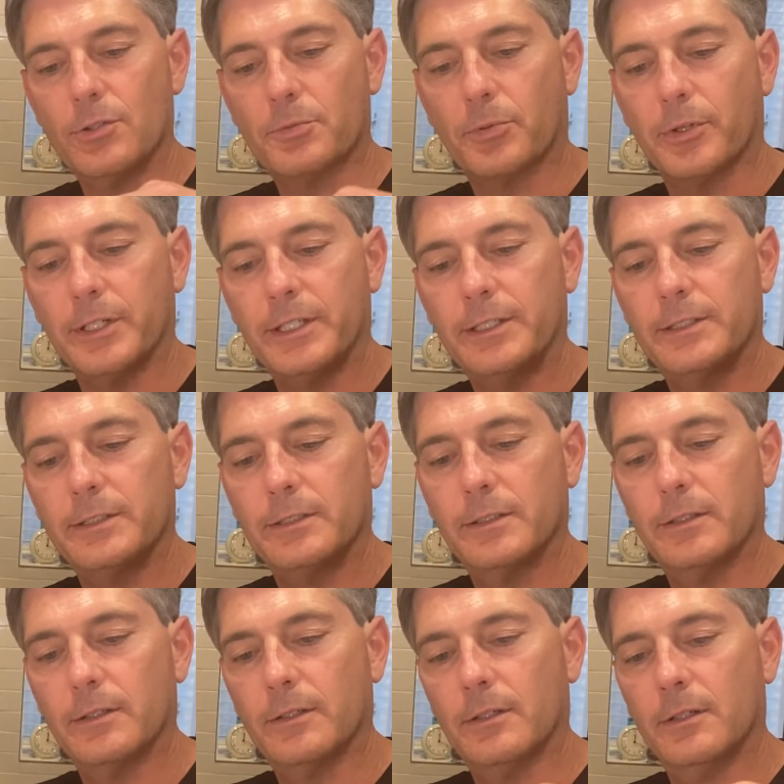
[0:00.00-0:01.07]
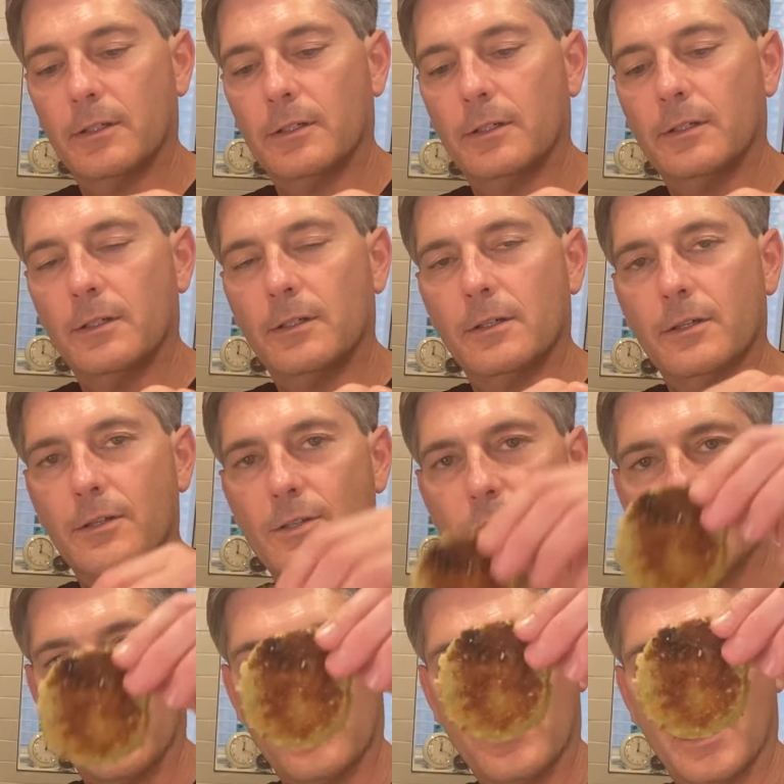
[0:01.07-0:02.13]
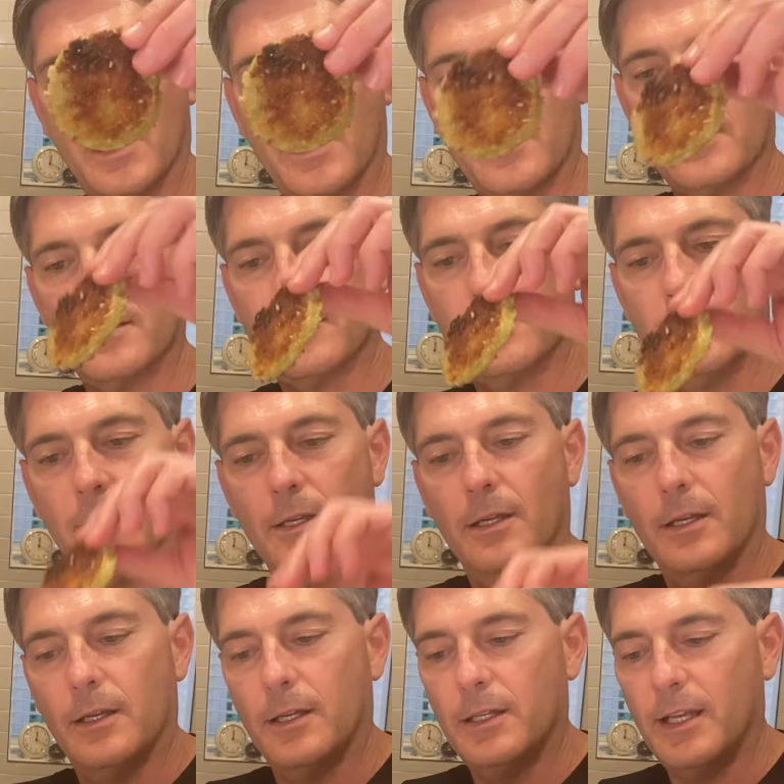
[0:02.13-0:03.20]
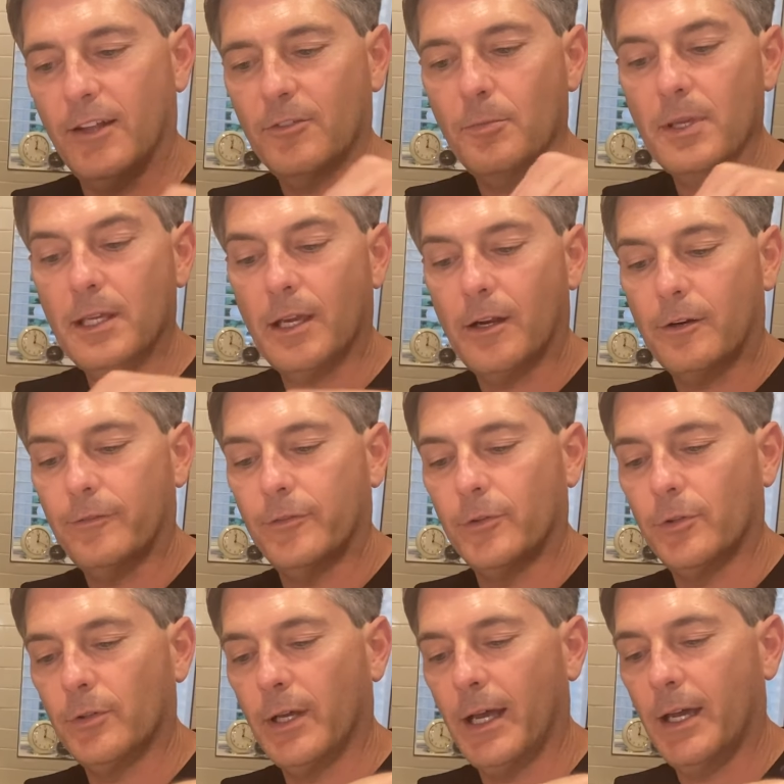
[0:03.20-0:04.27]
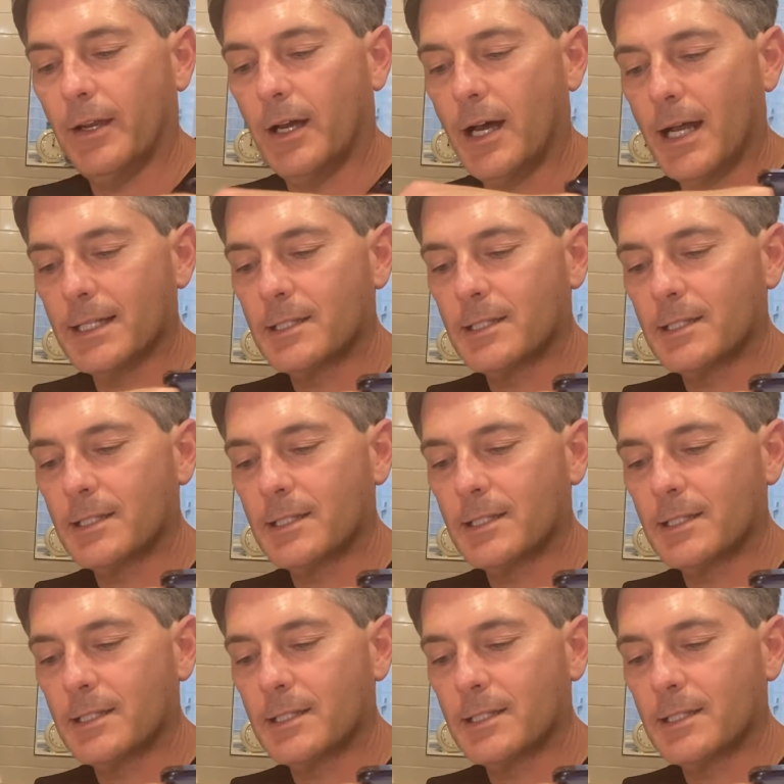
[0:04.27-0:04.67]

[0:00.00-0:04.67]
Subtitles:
pretty? So nice. And you have to be careful. I had a hot